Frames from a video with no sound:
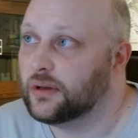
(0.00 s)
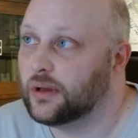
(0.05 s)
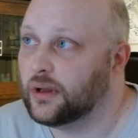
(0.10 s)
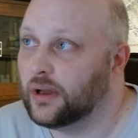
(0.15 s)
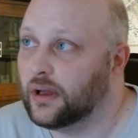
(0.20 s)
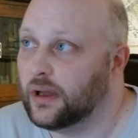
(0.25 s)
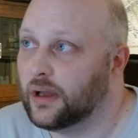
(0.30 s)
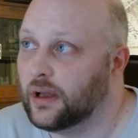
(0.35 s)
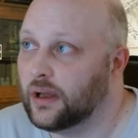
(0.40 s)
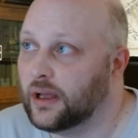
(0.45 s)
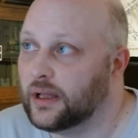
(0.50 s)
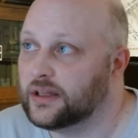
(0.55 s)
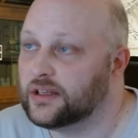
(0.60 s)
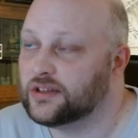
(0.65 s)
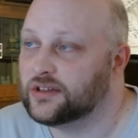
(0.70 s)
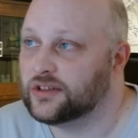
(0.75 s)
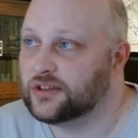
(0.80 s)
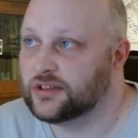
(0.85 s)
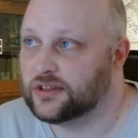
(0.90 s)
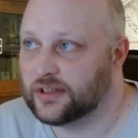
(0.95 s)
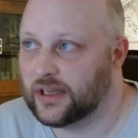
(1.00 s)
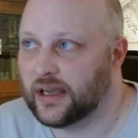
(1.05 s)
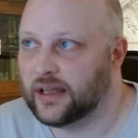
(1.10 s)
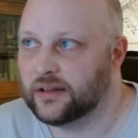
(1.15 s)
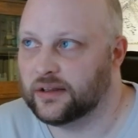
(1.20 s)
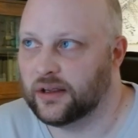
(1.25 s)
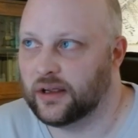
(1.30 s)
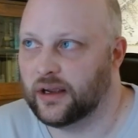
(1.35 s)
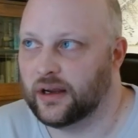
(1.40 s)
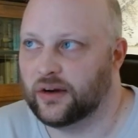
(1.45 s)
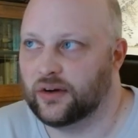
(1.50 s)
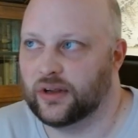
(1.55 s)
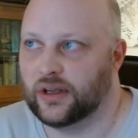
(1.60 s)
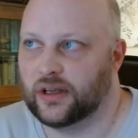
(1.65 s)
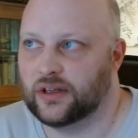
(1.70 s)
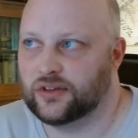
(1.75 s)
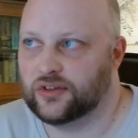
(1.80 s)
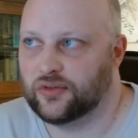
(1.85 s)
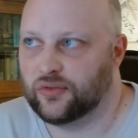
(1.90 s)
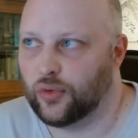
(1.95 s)
at the stand
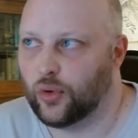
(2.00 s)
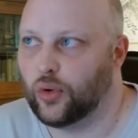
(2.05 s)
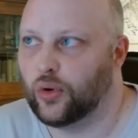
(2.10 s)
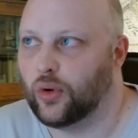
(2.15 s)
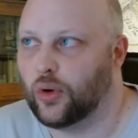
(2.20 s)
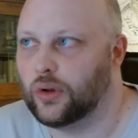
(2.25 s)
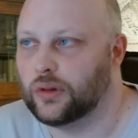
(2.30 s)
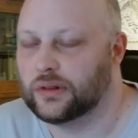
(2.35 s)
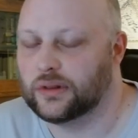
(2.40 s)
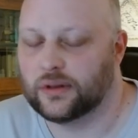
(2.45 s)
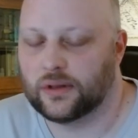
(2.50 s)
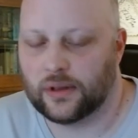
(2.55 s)
areas for Holten.